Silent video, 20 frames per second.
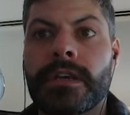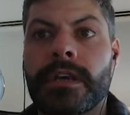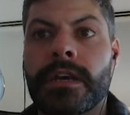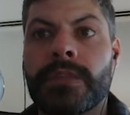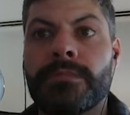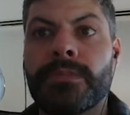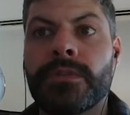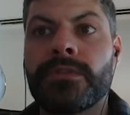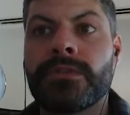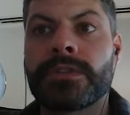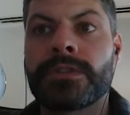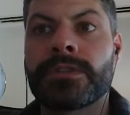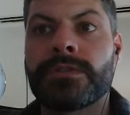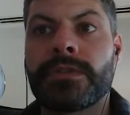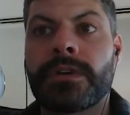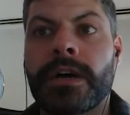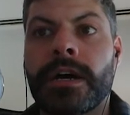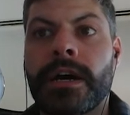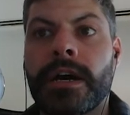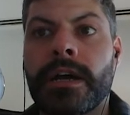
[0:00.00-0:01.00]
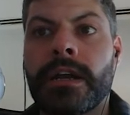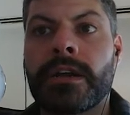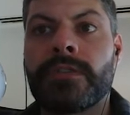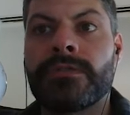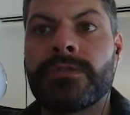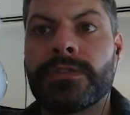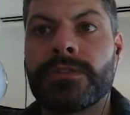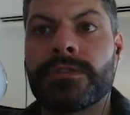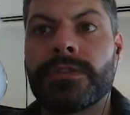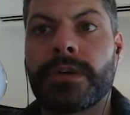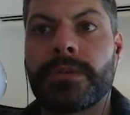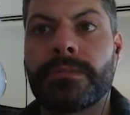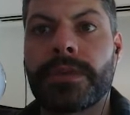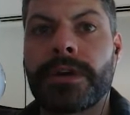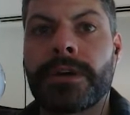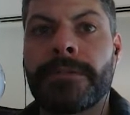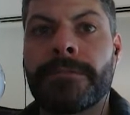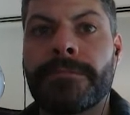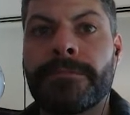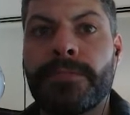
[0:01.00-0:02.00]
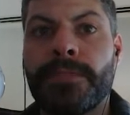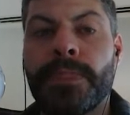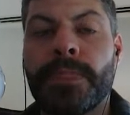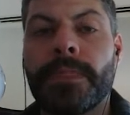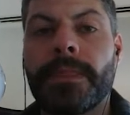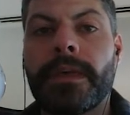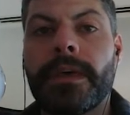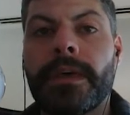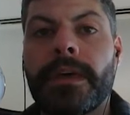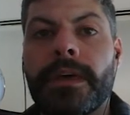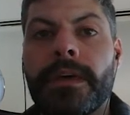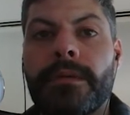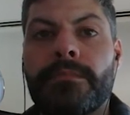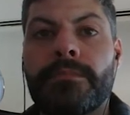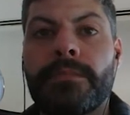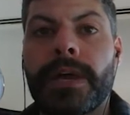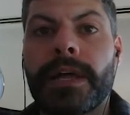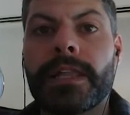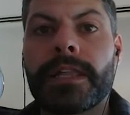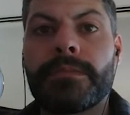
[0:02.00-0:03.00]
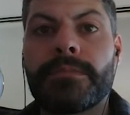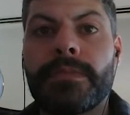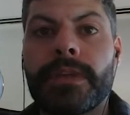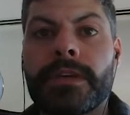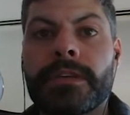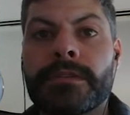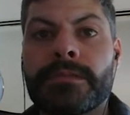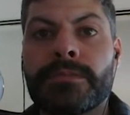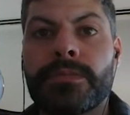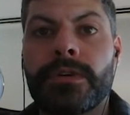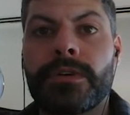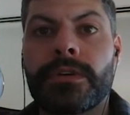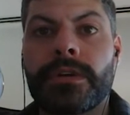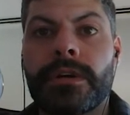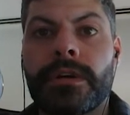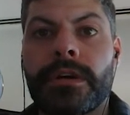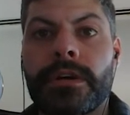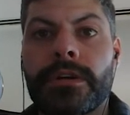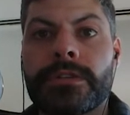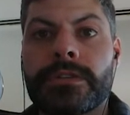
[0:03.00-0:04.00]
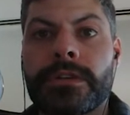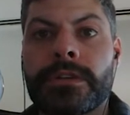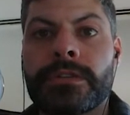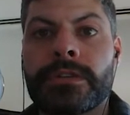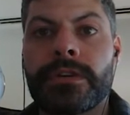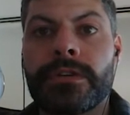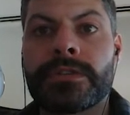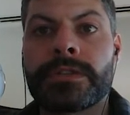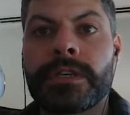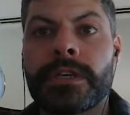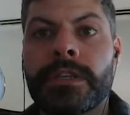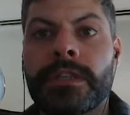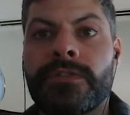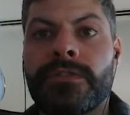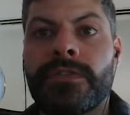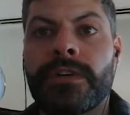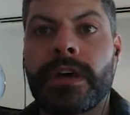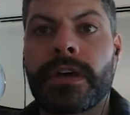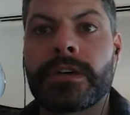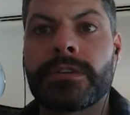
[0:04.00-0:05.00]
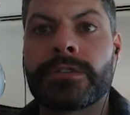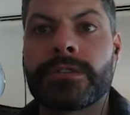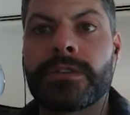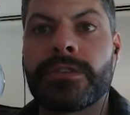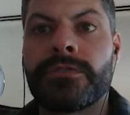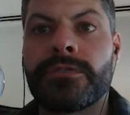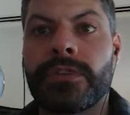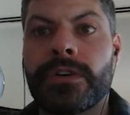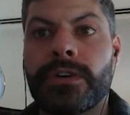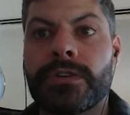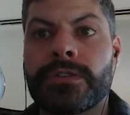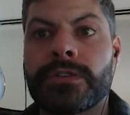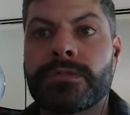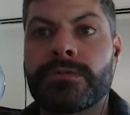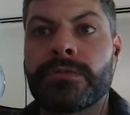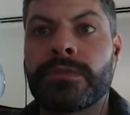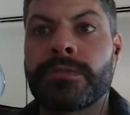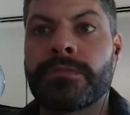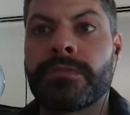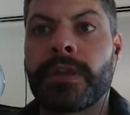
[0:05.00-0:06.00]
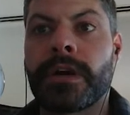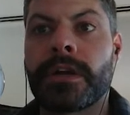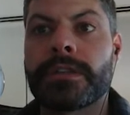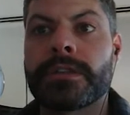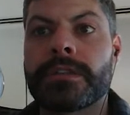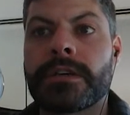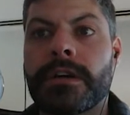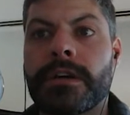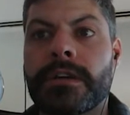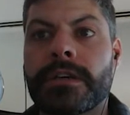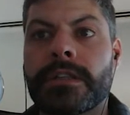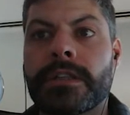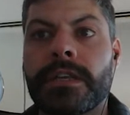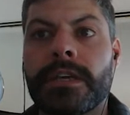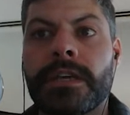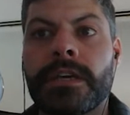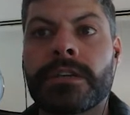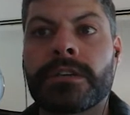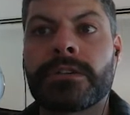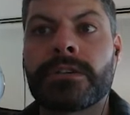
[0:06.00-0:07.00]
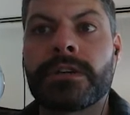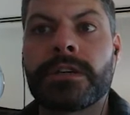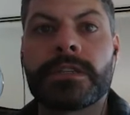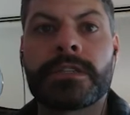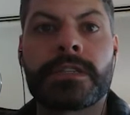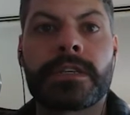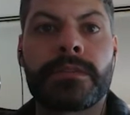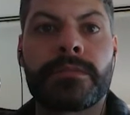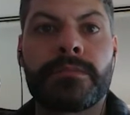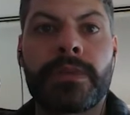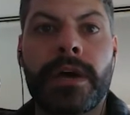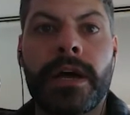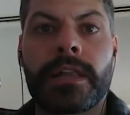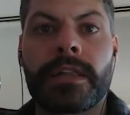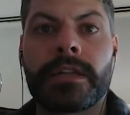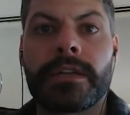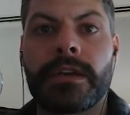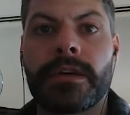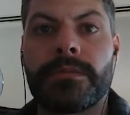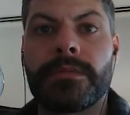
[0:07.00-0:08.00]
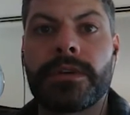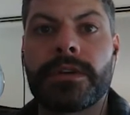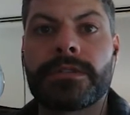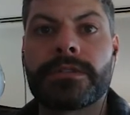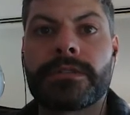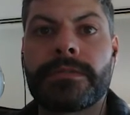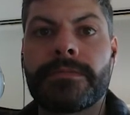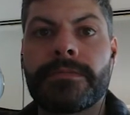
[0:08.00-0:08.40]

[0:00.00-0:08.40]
and moving to a higher view number. Ballot-based protocols associate the values in votes with monotonically increasing ballot numbers.